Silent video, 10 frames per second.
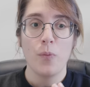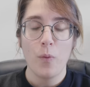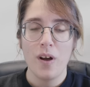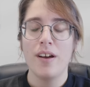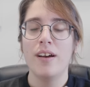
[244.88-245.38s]

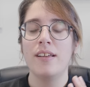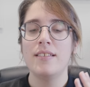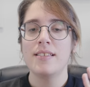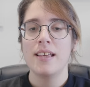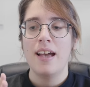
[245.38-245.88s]

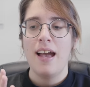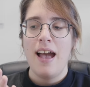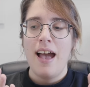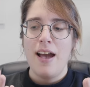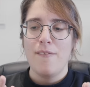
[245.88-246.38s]
words
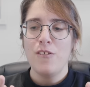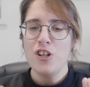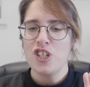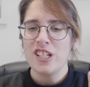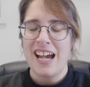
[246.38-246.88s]

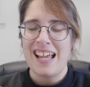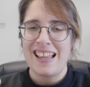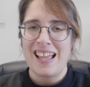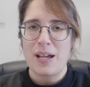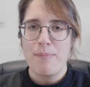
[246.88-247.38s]
function kind
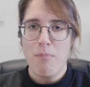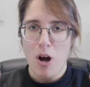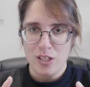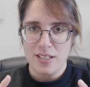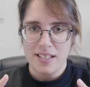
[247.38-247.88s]
of like
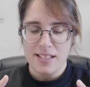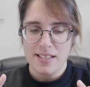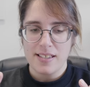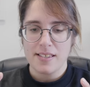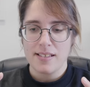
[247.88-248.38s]

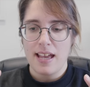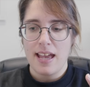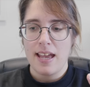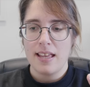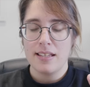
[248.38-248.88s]
boxes.
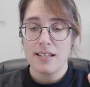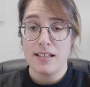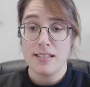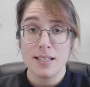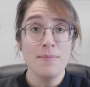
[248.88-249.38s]
And
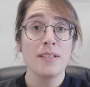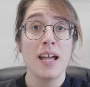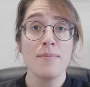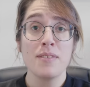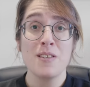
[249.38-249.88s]

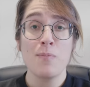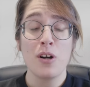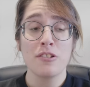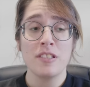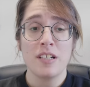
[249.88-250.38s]
sometimes these
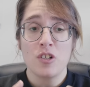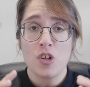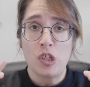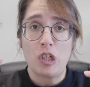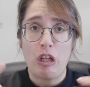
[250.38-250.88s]
boxes are
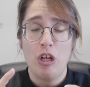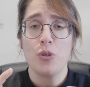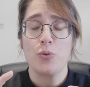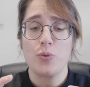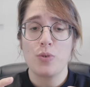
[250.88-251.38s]
not
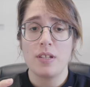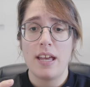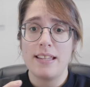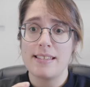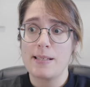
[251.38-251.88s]
closed,
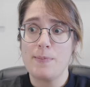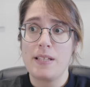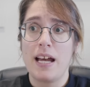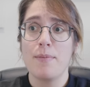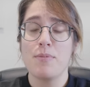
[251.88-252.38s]
and
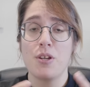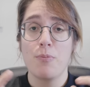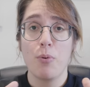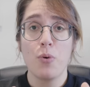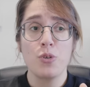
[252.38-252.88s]
sometimes their
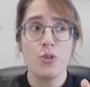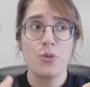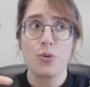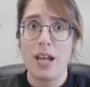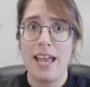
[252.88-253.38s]

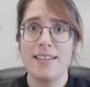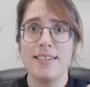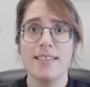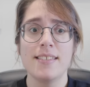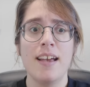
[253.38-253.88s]
borders or
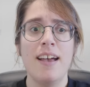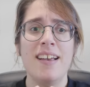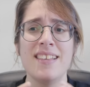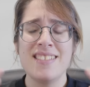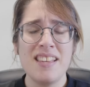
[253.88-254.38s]
edges
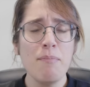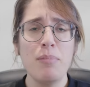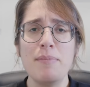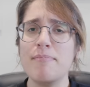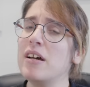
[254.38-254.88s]

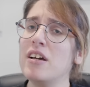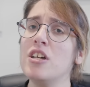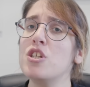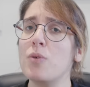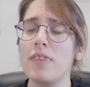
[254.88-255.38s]
simply
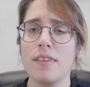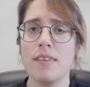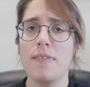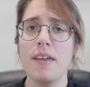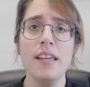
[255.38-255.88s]
merge with
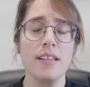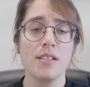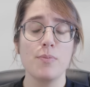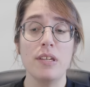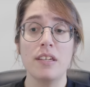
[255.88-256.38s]
other
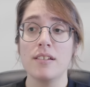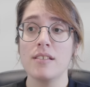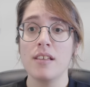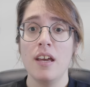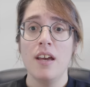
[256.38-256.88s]
things
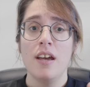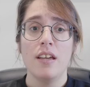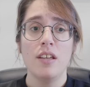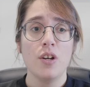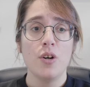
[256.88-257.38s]
because,
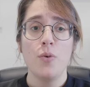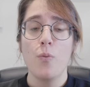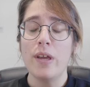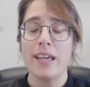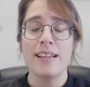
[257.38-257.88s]
you know,
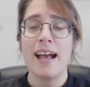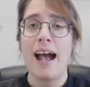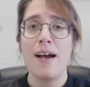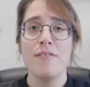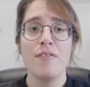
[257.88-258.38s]
we can
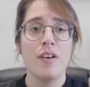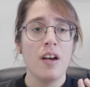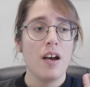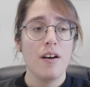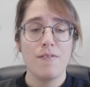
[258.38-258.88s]
have
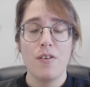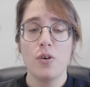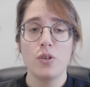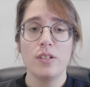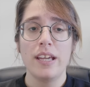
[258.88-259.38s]
a
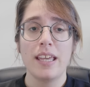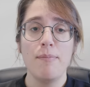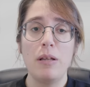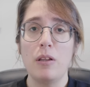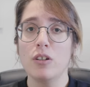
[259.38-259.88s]
photo that
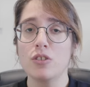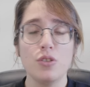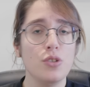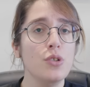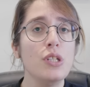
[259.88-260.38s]
can belong
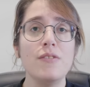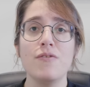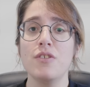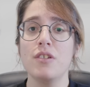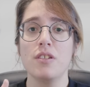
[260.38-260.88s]
to two
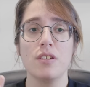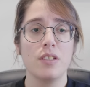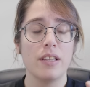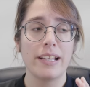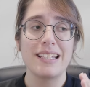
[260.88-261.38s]
different
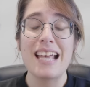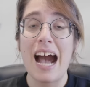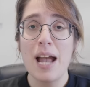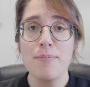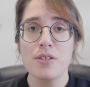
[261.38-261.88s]
like
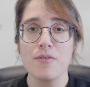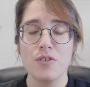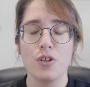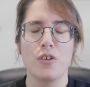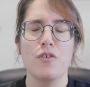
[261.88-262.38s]
types of
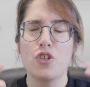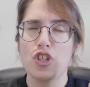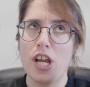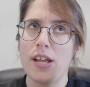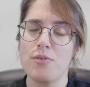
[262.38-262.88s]
photography or
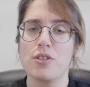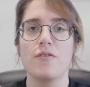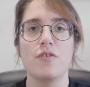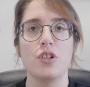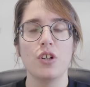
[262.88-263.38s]
genres
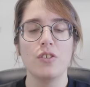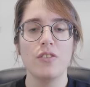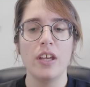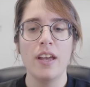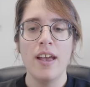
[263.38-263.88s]
of
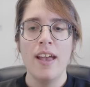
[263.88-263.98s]
photography.